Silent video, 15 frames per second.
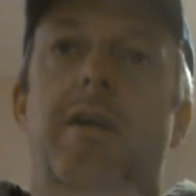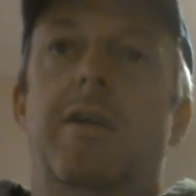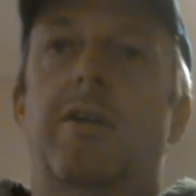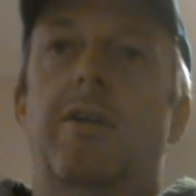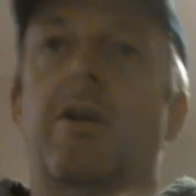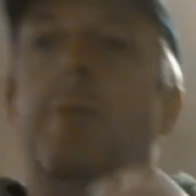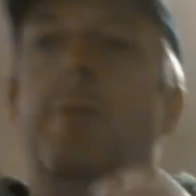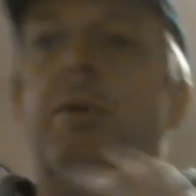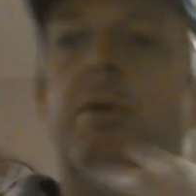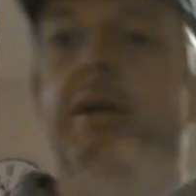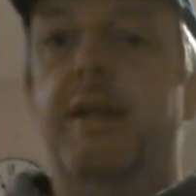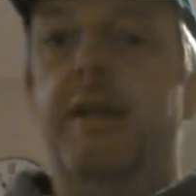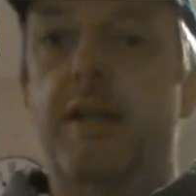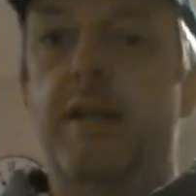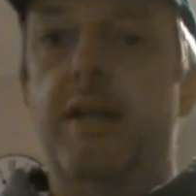not
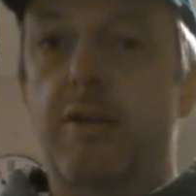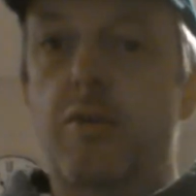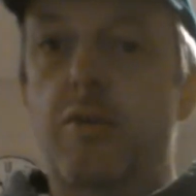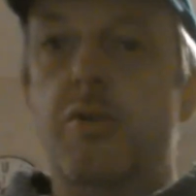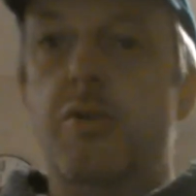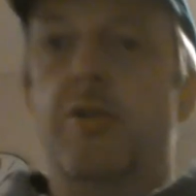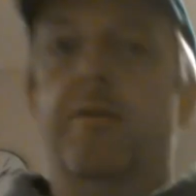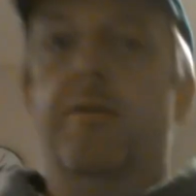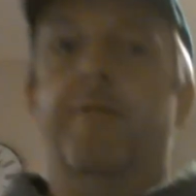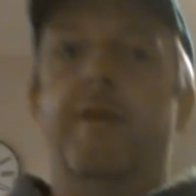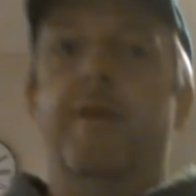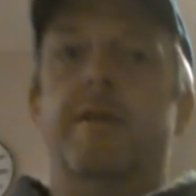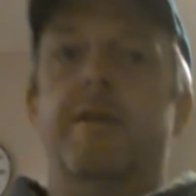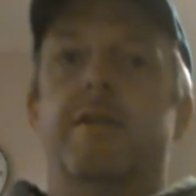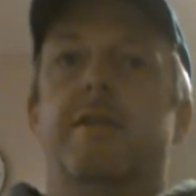bringing in new stuff.
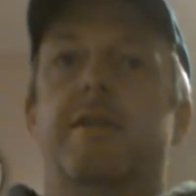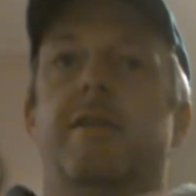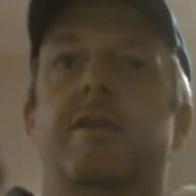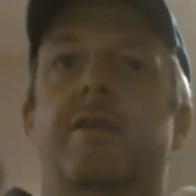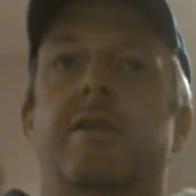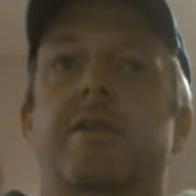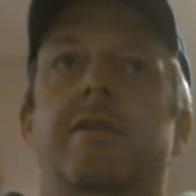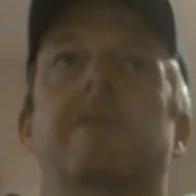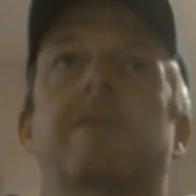It's